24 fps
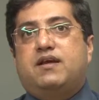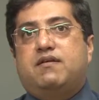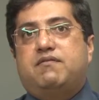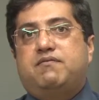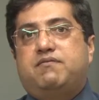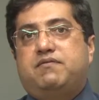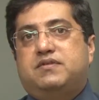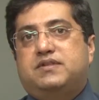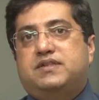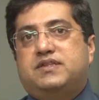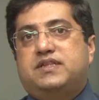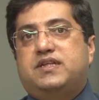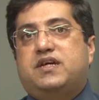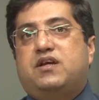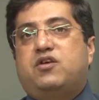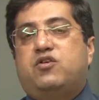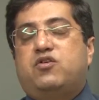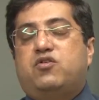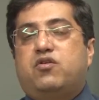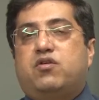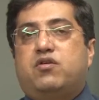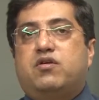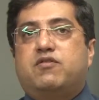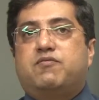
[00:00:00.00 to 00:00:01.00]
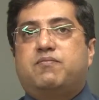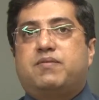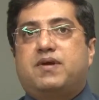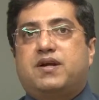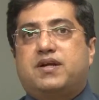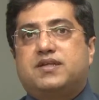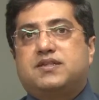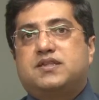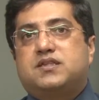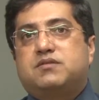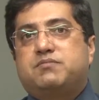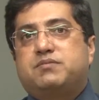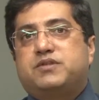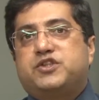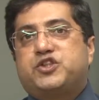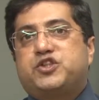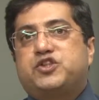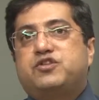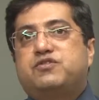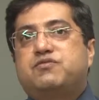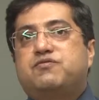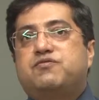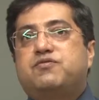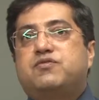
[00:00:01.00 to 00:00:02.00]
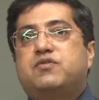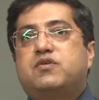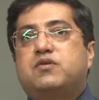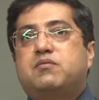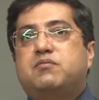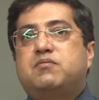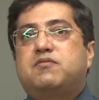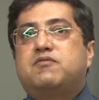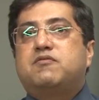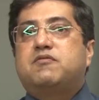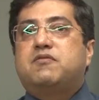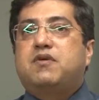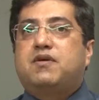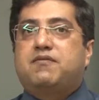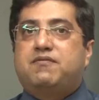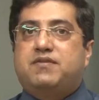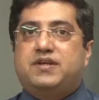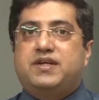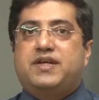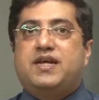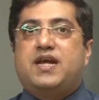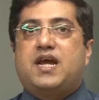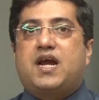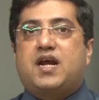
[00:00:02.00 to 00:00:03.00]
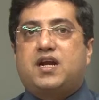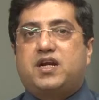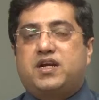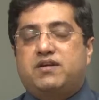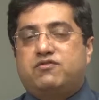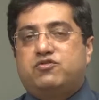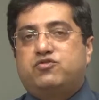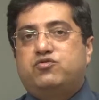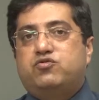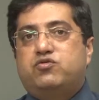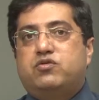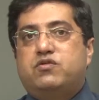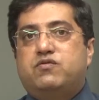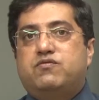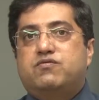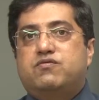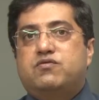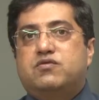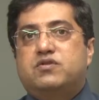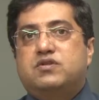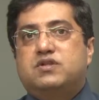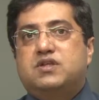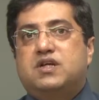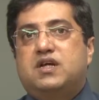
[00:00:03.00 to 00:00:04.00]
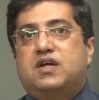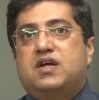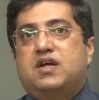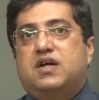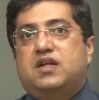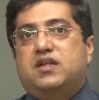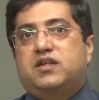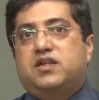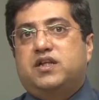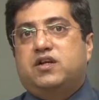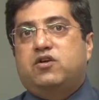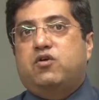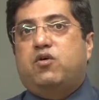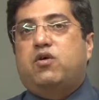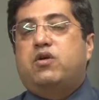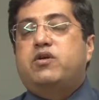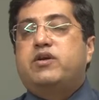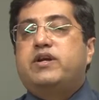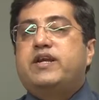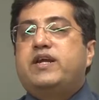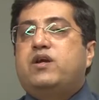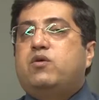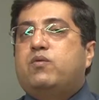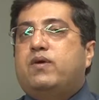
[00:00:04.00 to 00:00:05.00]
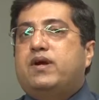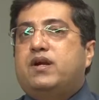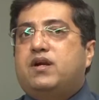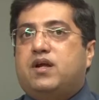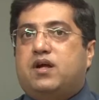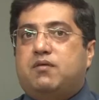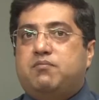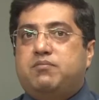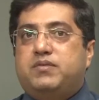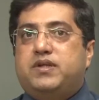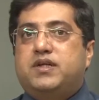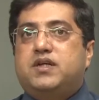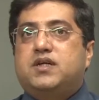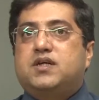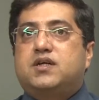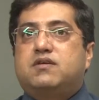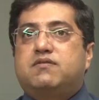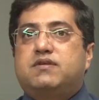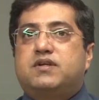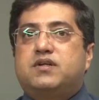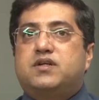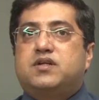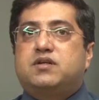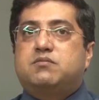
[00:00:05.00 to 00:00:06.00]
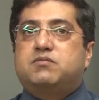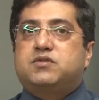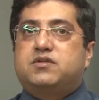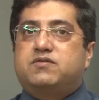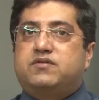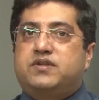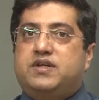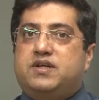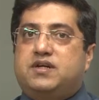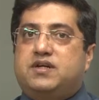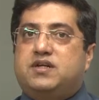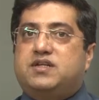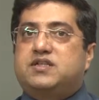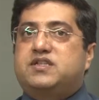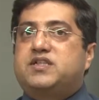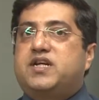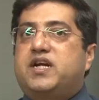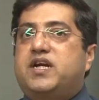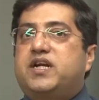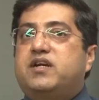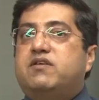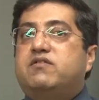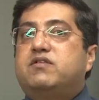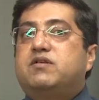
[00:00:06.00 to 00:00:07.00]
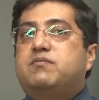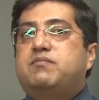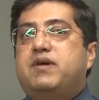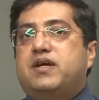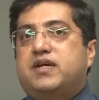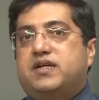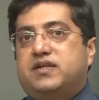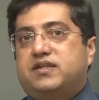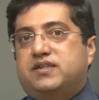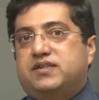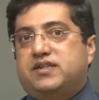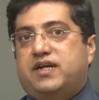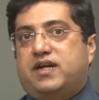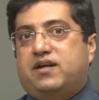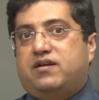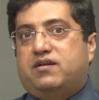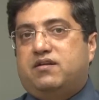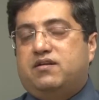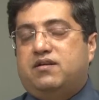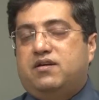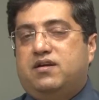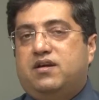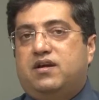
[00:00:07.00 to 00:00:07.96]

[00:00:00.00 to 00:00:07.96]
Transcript: I see a lot of participation from a very active student force. They're already quite up the curve in terms of their understanding of the banking sector.